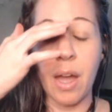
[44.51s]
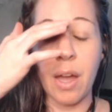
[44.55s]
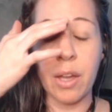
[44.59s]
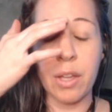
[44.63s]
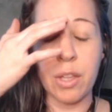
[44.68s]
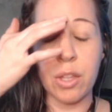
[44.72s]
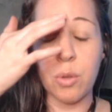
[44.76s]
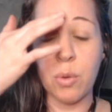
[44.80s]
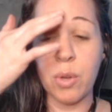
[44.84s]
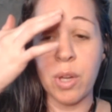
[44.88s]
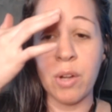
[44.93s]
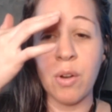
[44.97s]

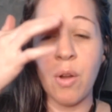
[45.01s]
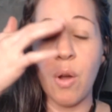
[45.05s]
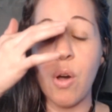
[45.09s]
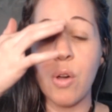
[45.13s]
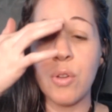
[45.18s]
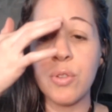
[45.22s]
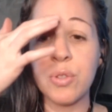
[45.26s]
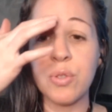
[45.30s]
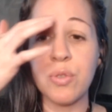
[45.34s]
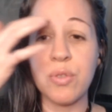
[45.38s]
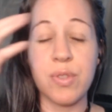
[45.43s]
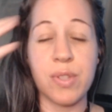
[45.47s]
You can
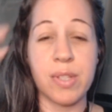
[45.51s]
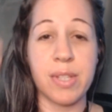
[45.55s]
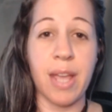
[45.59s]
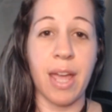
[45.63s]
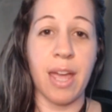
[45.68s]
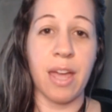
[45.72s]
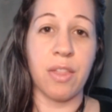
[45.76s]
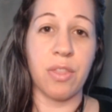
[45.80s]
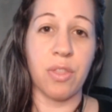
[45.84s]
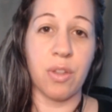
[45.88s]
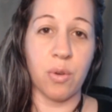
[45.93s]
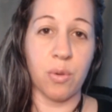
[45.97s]
also
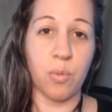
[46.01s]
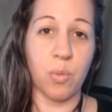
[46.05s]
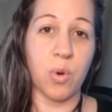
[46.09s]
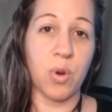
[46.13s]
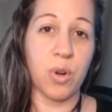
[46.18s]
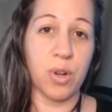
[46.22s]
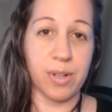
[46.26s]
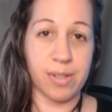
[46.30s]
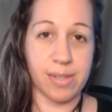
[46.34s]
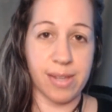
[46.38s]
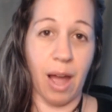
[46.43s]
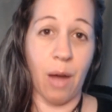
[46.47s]
say the
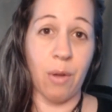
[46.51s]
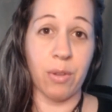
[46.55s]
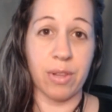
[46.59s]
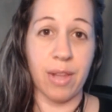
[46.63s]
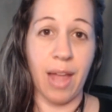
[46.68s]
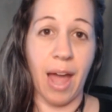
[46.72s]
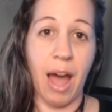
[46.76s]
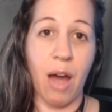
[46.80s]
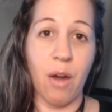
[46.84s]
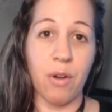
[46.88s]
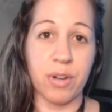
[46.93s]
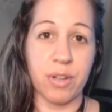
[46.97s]
words out
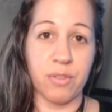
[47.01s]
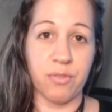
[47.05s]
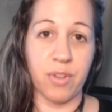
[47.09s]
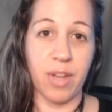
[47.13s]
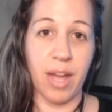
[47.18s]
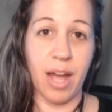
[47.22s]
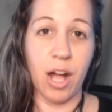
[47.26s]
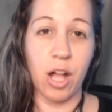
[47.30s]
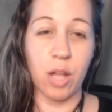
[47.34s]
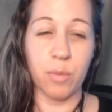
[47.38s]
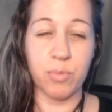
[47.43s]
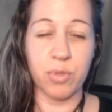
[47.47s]
loud if it
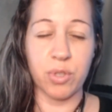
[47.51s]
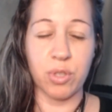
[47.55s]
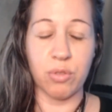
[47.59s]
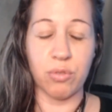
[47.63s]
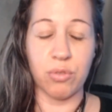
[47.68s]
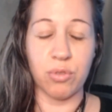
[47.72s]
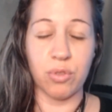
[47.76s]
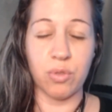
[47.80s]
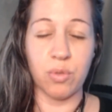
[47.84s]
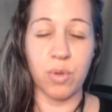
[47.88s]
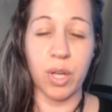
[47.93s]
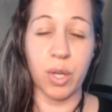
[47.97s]
helps you
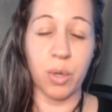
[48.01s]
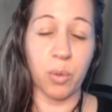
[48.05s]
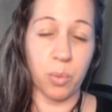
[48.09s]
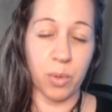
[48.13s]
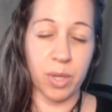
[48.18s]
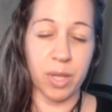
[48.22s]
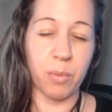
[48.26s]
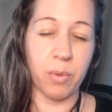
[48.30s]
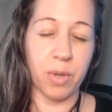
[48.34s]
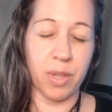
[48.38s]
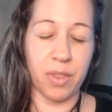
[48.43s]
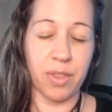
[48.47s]
to
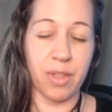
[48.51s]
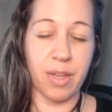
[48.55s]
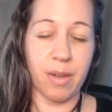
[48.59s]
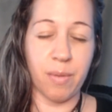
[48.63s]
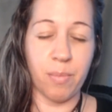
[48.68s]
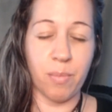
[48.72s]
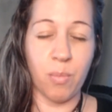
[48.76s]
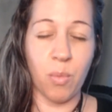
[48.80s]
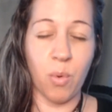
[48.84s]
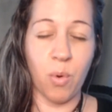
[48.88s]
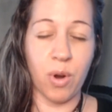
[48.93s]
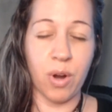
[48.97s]
agree with it
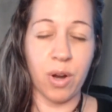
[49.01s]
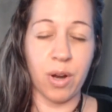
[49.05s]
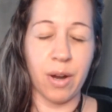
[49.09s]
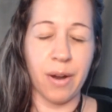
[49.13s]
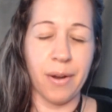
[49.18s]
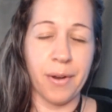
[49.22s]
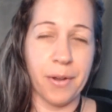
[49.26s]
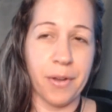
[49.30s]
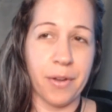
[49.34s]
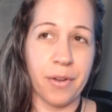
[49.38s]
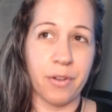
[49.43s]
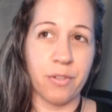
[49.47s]
more
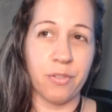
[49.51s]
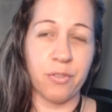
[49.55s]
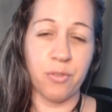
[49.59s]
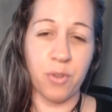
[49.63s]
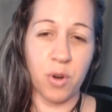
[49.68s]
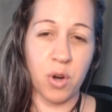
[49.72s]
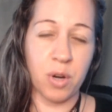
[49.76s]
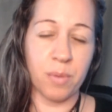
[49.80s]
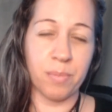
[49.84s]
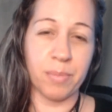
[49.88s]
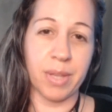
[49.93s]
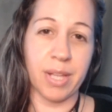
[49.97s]

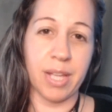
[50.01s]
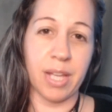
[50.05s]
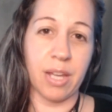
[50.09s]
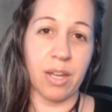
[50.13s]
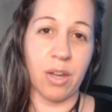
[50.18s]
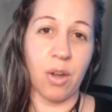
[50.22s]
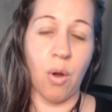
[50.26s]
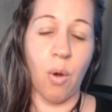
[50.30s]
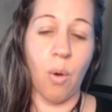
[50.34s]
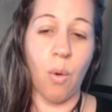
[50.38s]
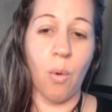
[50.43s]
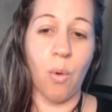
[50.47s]
firmly,
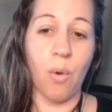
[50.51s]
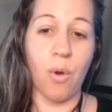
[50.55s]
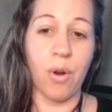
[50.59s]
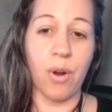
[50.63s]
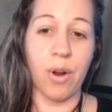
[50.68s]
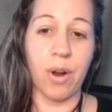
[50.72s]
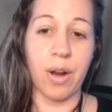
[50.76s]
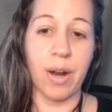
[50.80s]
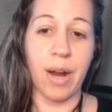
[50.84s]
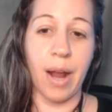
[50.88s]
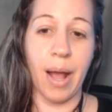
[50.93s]
or